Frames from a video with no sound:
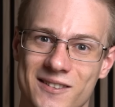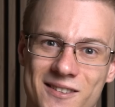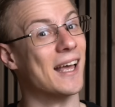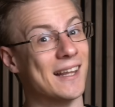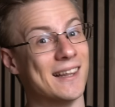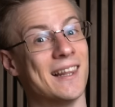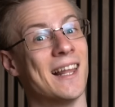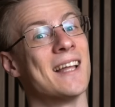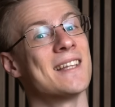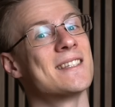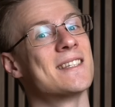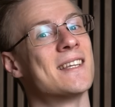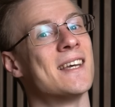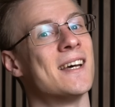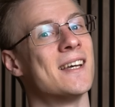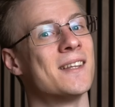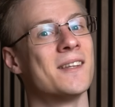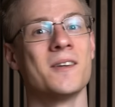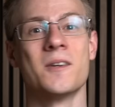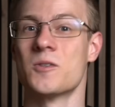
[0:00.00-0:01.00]
And let's
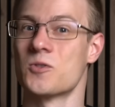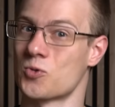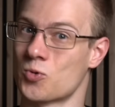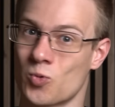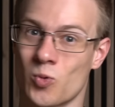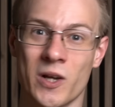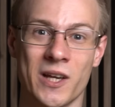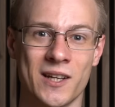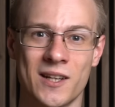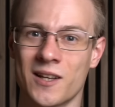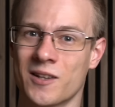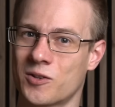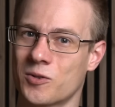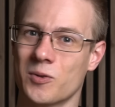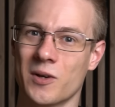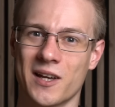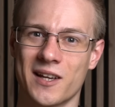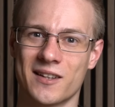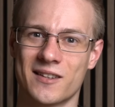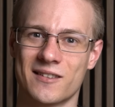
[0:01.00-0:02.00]
get straight
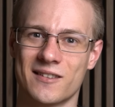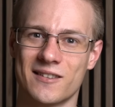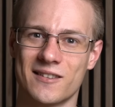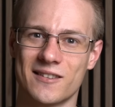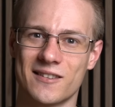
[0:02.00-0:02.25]
into it.